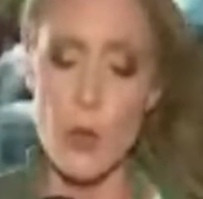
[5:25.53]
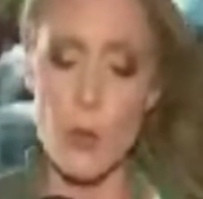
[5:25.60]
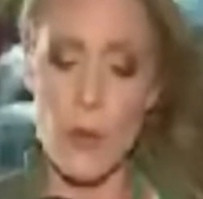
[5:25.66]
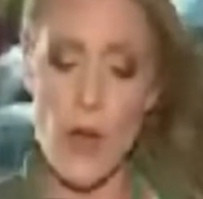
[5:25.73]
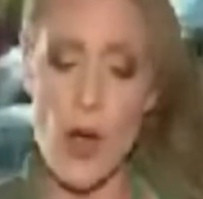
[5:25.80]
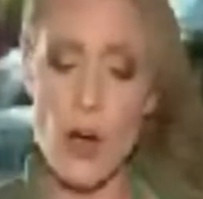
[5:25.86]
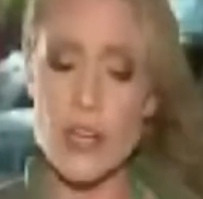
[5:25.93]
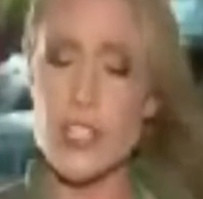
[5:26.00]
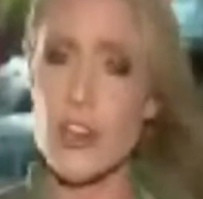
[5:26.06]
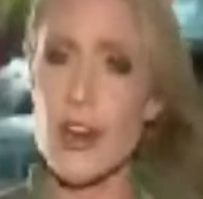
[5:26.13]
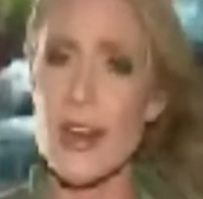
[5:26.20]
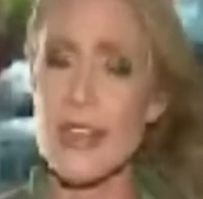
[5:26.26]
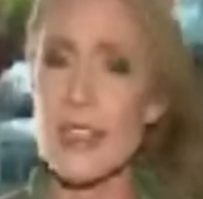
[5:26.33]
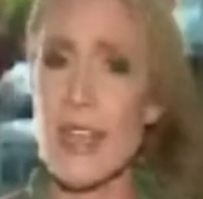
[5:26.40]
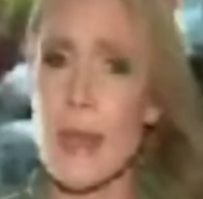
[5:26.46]
We are
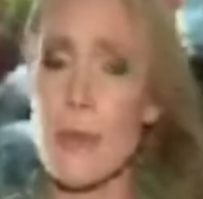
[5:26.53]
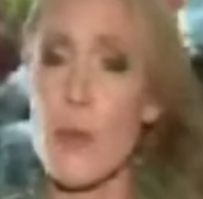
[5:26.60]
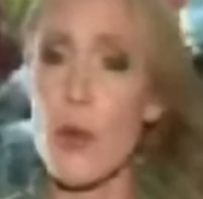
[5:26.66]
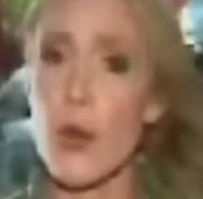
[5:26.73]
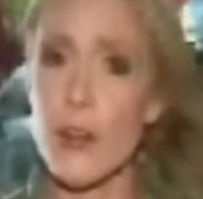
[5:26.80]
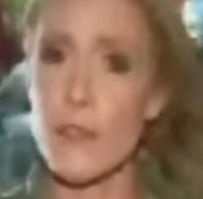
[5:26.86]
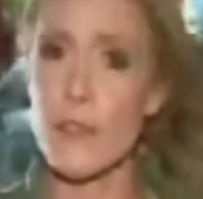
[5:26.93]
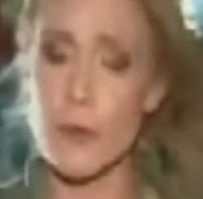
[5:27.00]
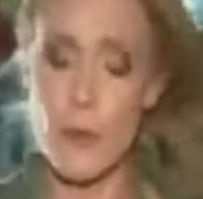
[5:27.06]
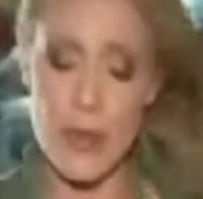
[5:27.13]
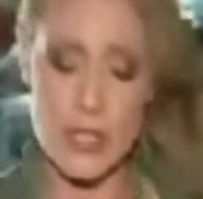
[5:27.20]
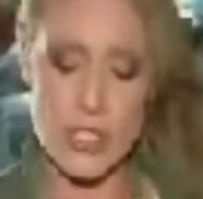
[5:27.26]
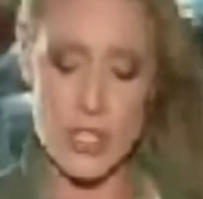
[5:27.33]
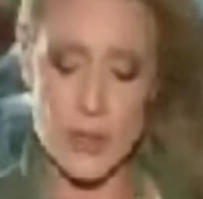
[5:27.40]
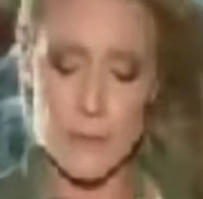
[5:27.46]
trying to get more
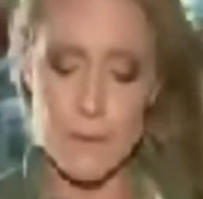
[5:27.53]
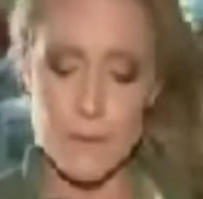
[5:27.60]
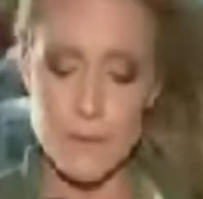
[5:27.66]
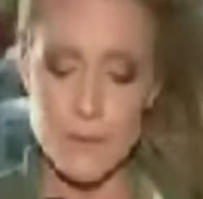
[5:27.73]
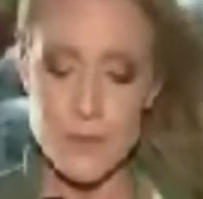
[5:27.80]
information,